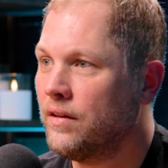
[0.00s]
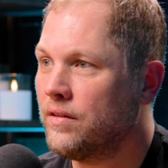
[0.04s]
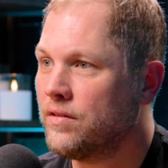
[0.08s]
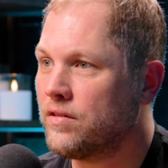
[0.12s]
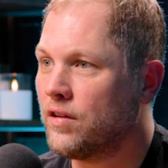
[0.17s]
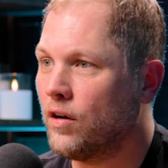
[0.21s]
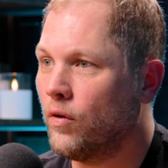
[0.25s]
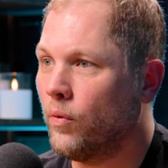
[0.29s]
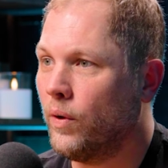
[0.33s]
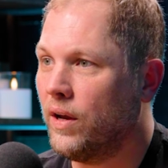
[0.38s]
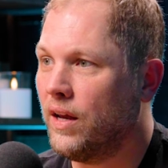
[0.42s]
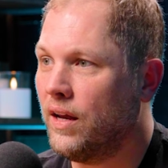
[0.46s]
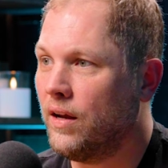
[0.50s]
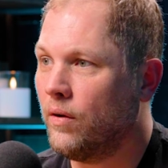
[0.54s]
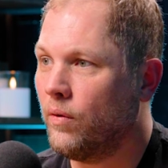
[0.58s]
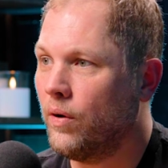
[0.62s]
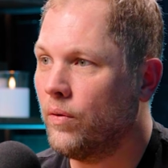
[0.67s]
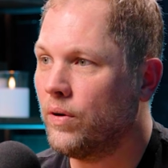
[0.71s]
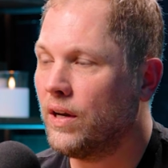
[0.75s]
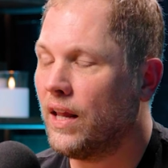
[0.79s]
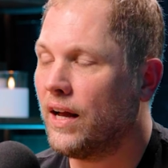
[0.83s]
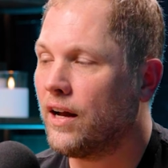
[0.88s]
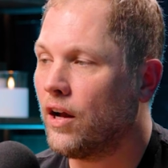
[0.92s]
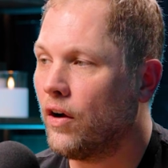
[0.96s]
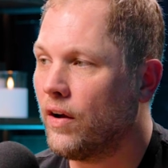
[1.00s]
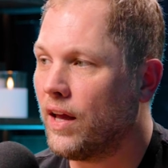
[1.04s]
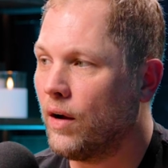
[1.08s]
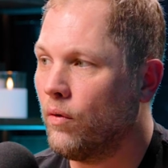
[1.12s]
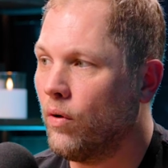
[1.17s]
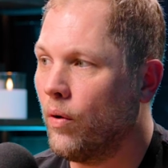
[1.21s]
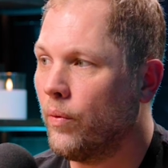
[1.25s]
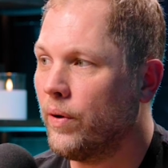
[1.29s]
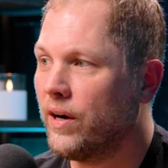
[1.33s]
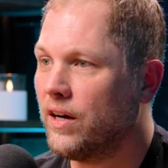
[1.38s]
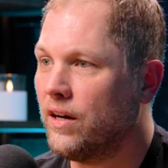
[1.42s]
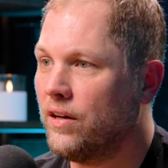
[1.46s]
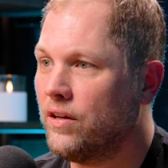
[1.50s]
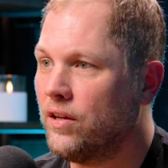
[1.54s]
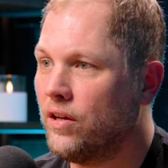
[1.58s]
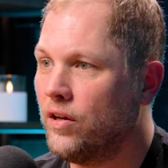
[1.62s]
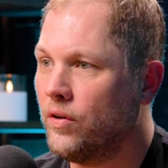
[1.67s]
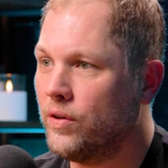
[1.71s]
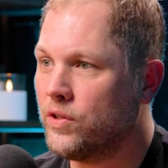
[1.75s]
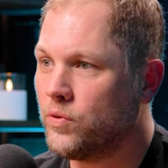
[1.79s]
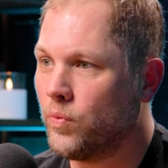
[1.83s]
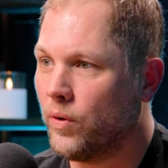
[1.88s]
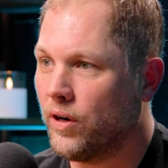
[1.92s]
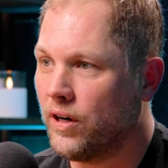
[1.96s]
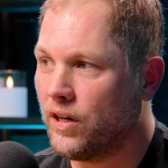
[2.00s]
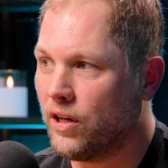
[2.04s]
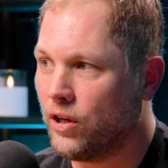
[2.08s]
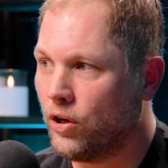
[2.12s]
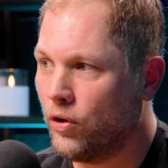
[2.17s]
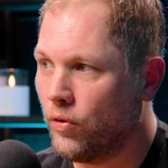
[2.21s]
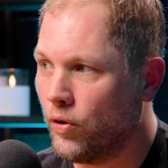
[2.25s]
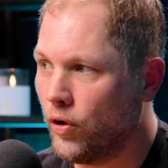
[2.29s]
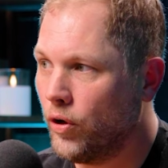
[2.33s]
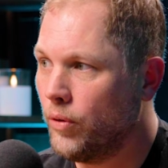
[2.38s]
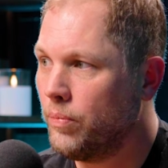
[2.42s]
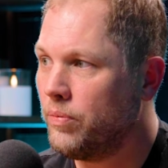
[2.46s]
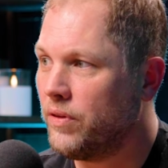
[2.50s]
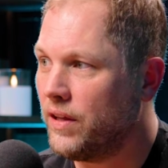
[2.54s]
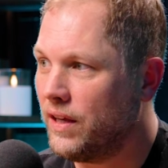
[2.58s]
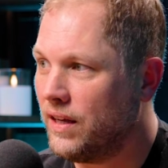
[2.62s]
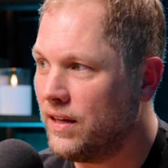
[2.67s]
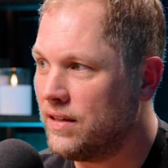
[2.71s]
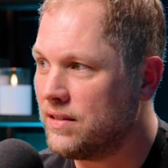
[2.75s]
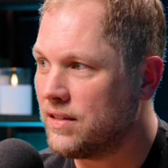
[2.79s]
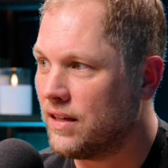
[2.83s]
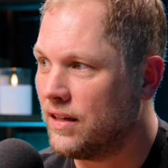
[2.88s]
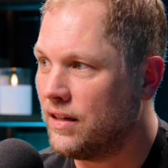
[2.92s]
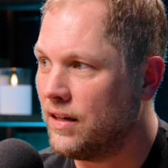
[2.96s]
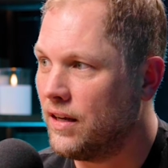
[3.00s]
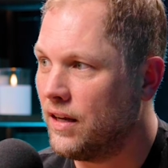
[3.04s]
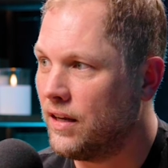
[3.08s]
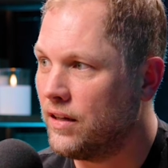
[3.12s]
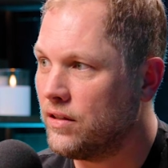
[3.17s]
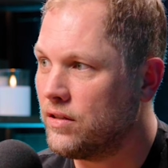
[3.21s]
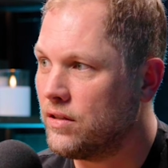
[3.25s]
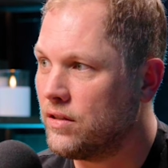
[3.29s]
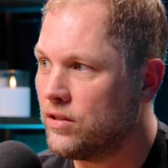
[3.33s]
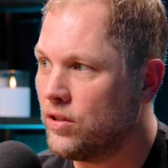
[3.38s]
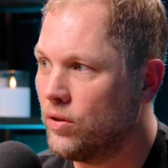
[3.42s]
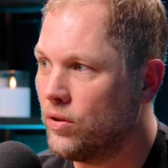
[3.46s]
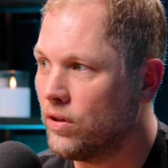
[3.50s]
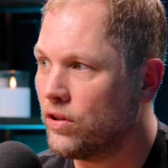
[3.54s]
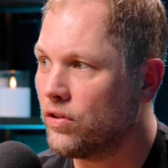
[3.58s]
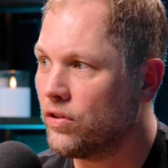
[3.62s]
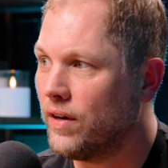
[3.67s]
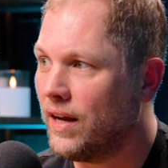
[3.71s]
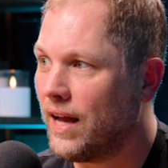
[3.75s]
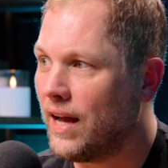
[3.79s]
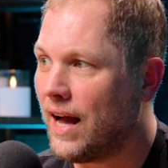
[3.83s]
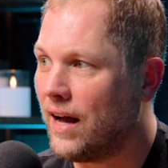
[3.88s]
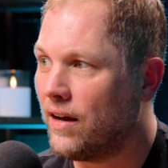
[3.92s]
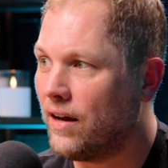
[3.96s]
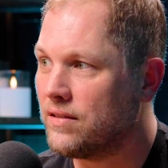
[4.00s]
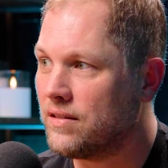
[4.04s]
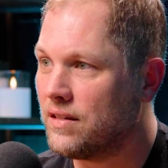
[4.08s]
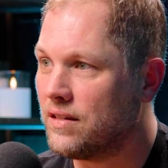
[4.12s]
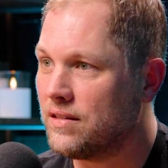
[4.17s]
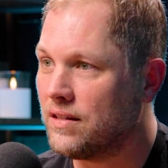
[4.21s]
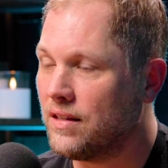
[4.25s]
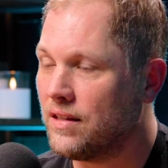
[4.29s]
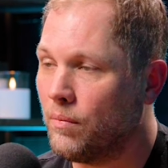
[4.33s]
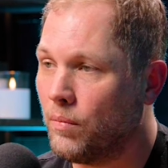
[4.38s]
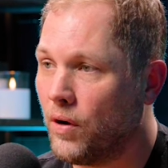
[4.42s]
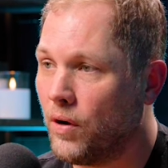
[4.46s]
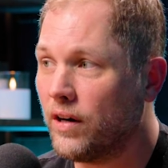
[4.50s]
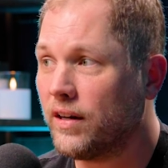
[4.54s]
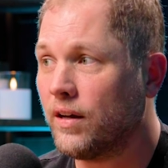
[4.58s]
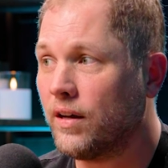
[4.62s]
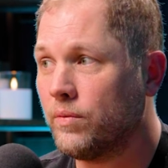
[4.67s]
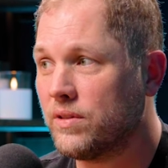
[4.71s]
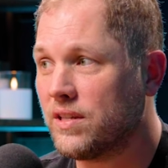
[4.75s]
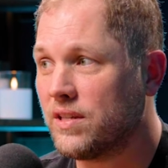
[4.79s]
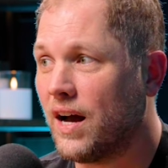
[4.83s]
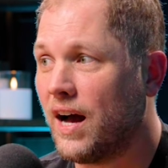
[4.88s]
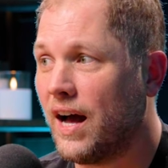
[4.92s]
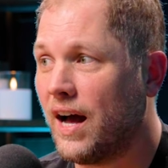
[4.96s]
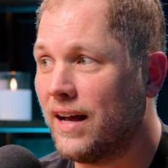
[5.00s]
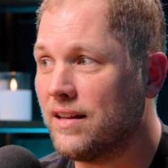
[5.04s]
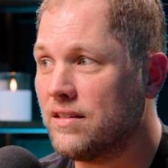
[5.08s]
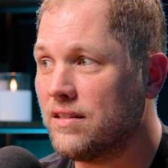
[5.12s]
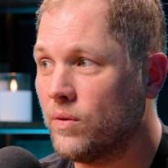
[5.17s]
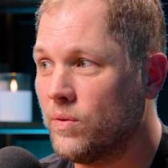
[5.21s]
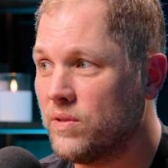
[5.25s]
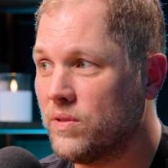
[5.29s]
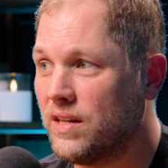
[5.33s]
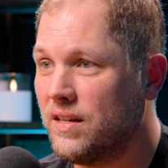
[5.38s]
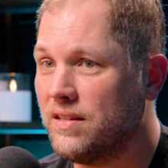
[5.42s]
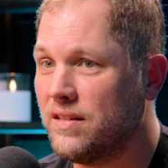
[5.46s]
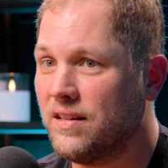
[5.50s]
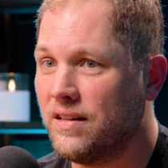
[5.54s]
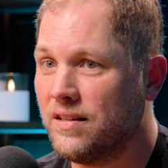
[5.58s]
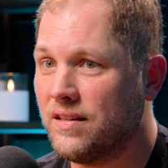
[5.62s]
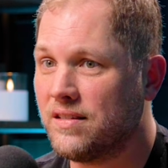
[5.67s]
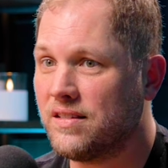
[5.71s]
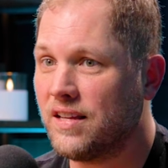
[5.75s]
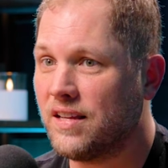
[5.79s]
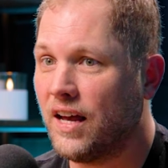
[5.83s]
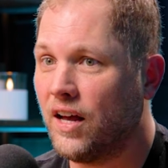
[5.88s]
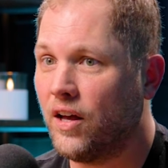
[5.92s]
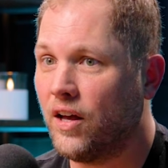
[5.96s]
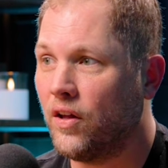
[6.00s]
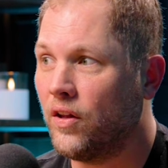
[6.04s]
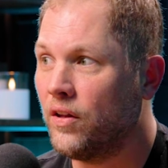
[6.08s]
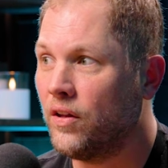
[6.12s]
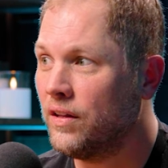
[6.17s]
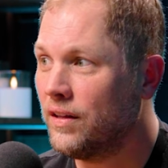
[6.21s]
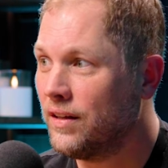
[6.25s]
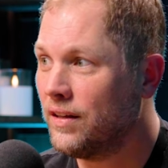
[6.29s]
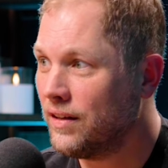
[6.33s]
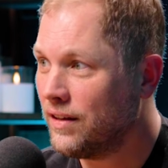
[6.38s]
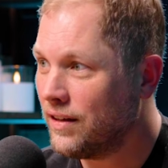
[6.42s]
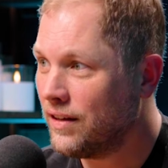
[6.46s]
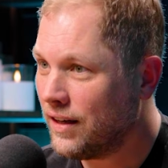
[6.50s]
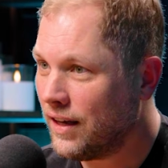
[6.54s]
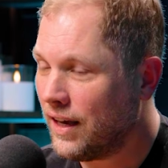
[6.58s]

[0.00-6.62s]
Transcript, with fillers: So we we were like, okay, what we're going to do is we're going to group these into two or three houses. And the market was hot, so it was easy to sell.